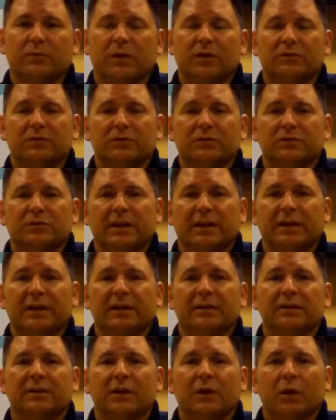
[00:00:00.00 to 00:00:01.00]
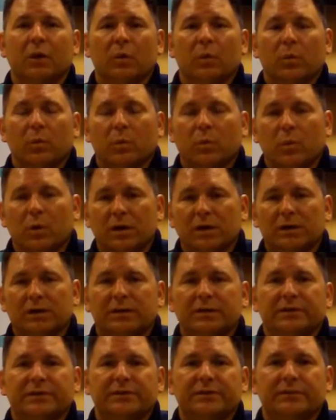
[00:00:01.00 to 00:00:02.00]
understand what it
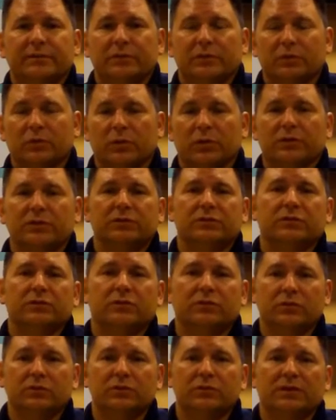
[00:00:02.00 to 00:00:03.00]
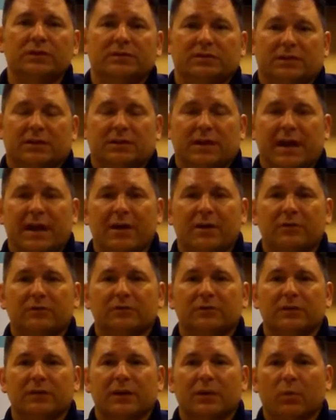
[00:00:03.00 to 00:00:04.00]
is, if you're going to do this
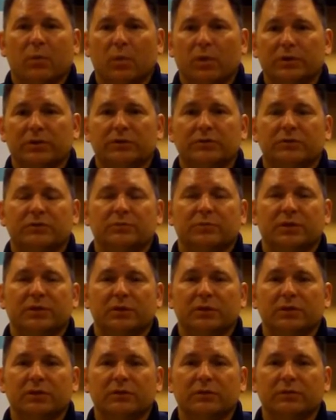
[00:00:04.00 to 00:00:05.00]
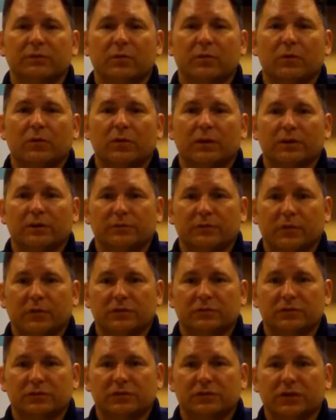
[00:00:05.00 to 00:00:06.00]
in-house, what you should be looking for as far
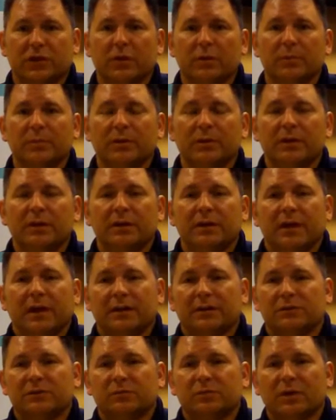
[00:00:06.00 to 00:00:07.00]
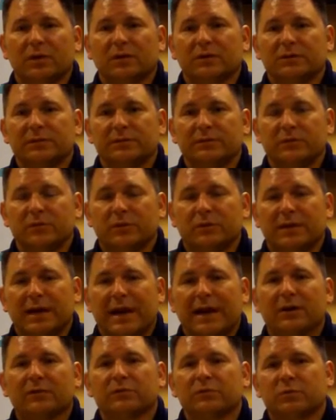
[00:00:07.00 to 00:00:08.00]
as the scope, and as well as if you're going to
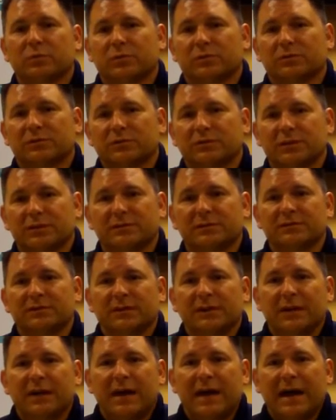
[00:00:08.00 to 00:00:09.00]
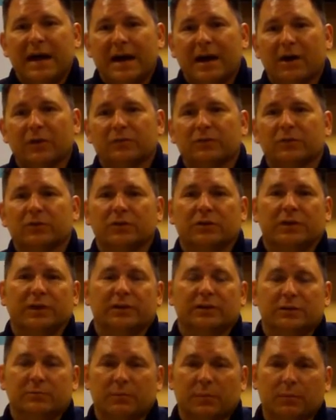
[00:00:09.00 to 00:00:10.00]
outsource this, how to look
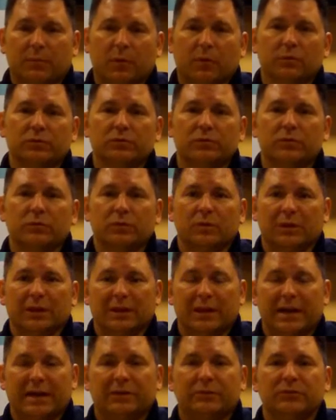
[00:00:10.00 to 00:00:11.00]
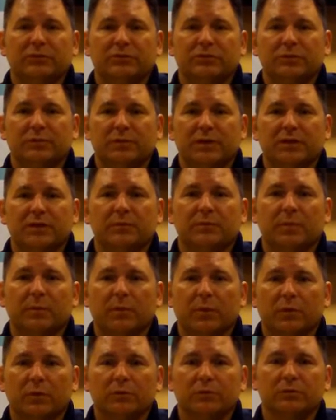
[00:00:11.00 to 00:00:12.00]
at the proposal, what language should be in the
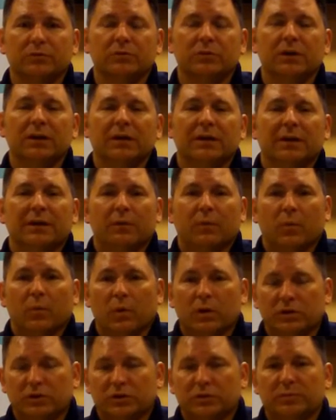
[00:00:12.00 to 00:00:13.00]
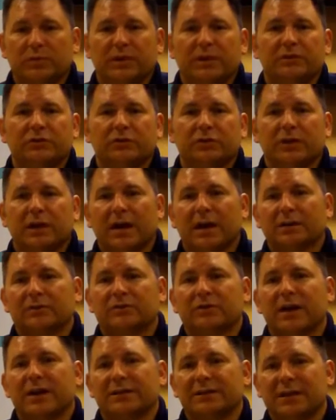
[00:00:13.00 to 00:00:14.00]
proposal, what should be in your
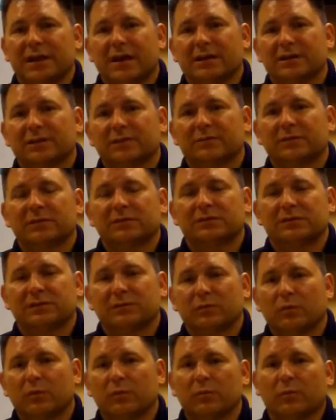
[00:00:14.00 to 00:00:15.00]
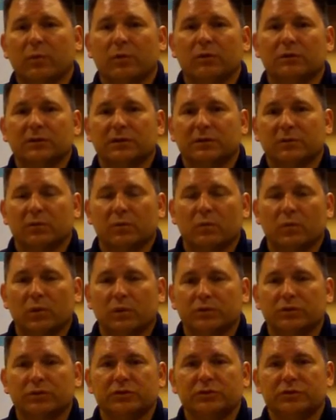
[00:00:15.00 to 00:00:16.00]
contract documents, and more importantly,
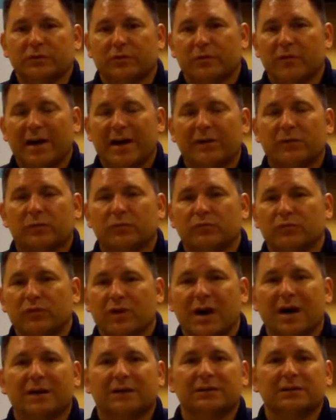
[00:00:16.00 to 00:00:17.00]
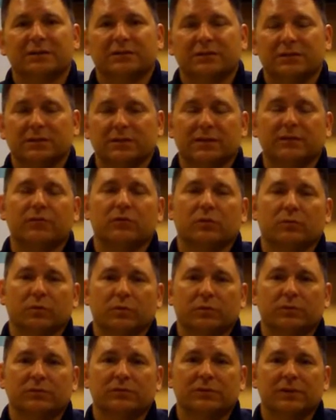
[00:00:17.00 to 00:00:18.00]
what should your final product and
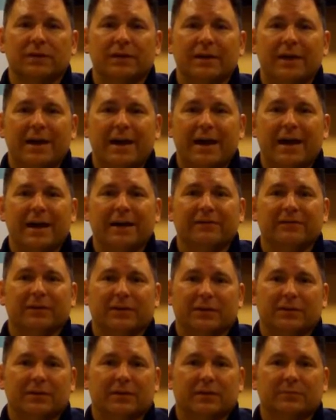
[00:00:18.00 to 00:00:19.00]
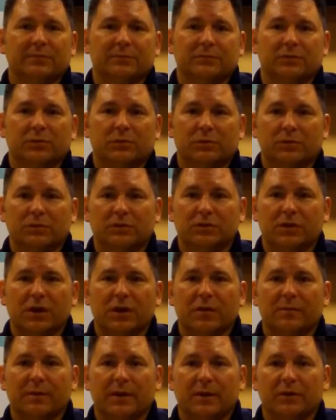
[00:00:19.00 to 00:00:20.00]
deliverables have in them. So we're going to
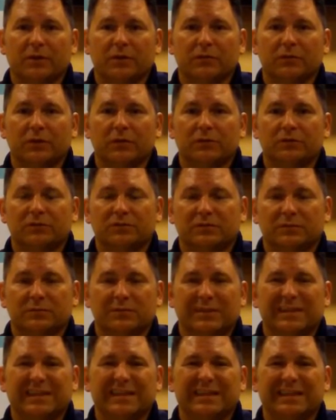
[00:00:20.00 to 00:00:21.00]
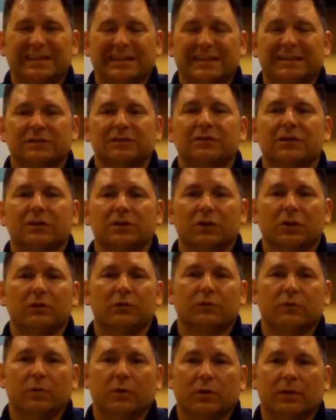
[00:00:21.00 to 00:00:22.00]
talk about all those and some key things to
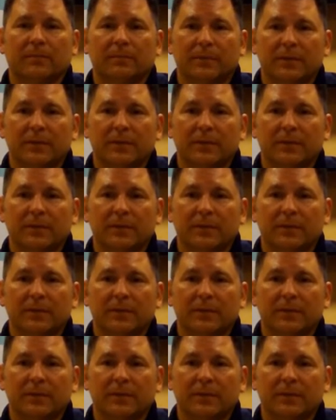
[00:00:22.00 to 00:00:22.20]
look for